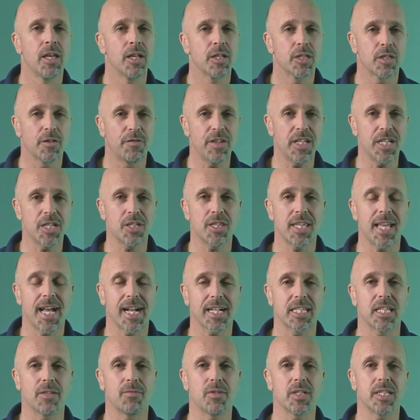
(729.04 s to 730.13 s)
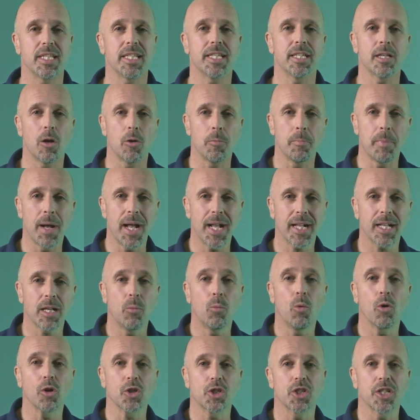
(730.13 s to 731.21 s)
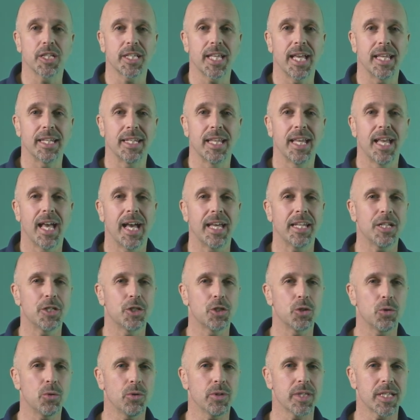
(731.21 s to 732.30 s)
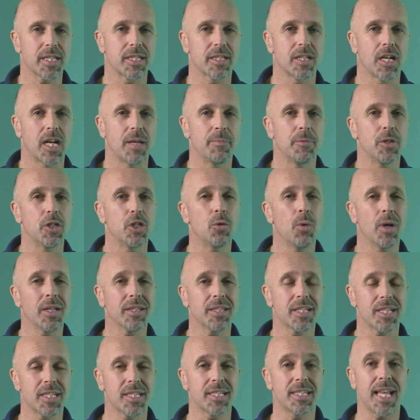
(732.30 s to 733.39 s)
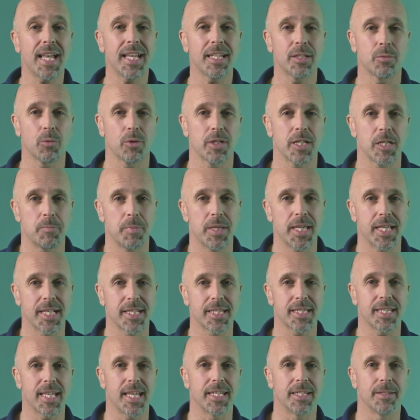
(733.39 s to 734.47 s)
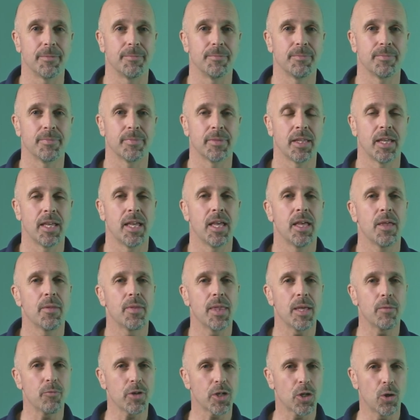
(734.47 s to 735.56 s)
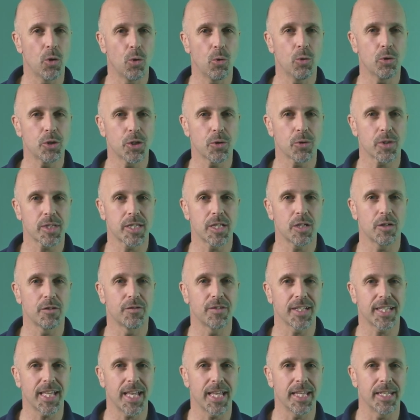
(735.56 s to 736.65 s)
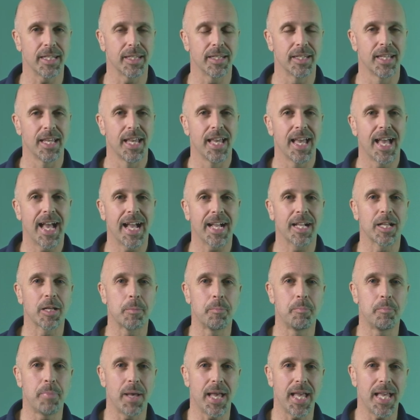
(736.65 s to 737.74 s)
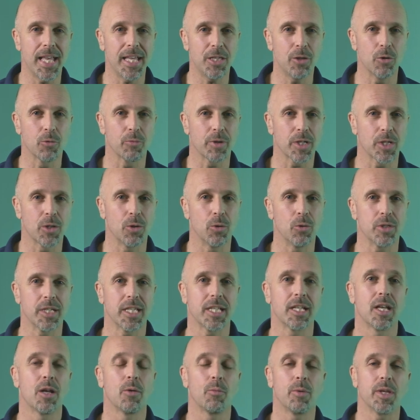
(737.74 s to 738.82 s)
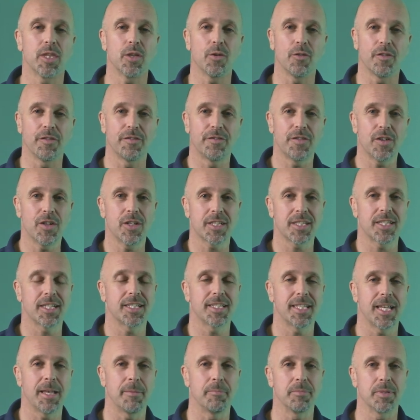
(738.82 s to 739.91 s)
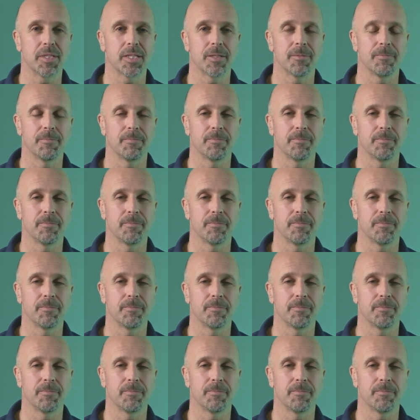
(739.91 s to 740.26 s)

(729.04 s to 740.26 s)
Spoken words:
To finish the activity, go back and watch again and ensure this time that you understand what is being said. Then record yourself again and compare your recording with your first attempt.